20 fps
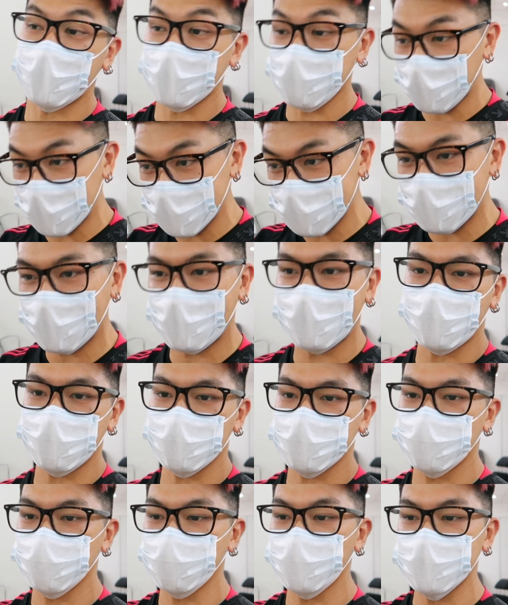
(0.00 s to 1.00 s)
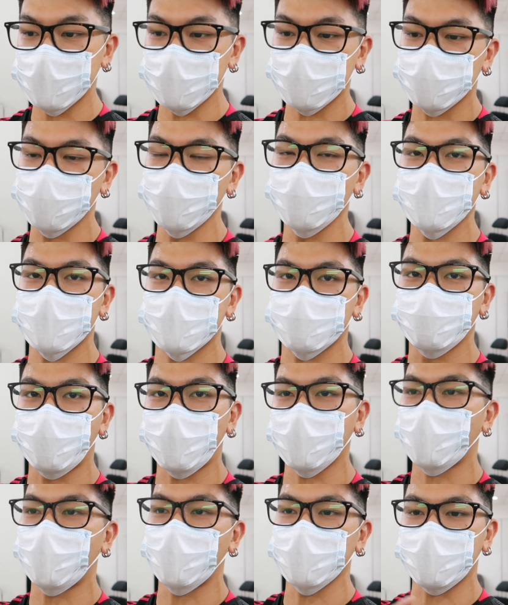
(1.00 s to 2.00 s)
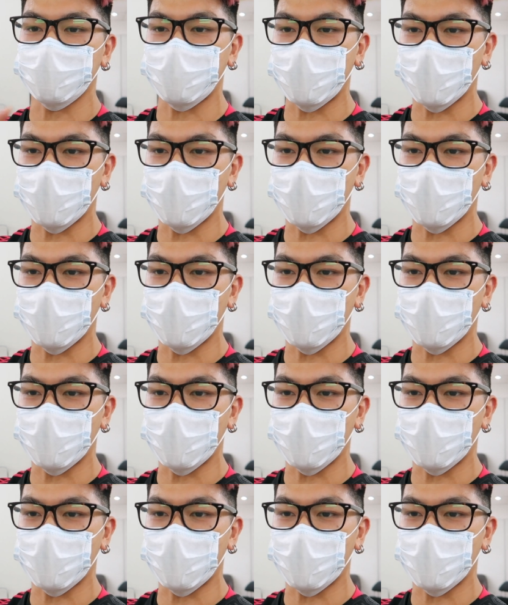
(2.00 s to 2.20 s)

and my dad during these 2 weeks bought all the